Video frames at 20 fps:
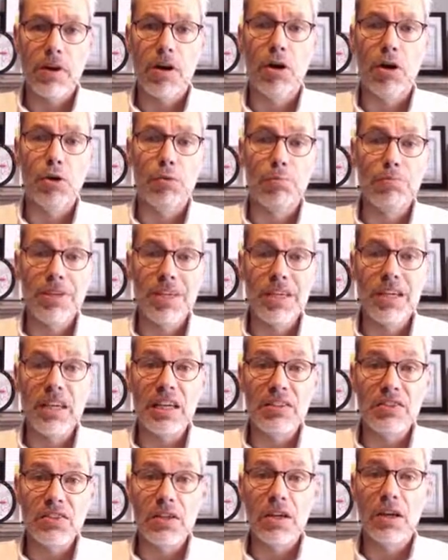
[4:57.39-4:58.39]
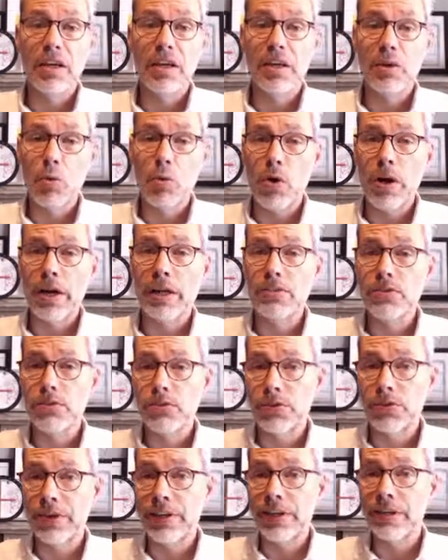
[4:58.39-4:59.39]
albeit a quite
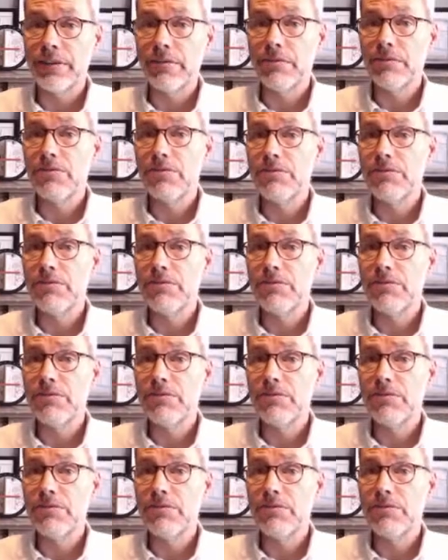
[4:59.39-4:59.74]
rare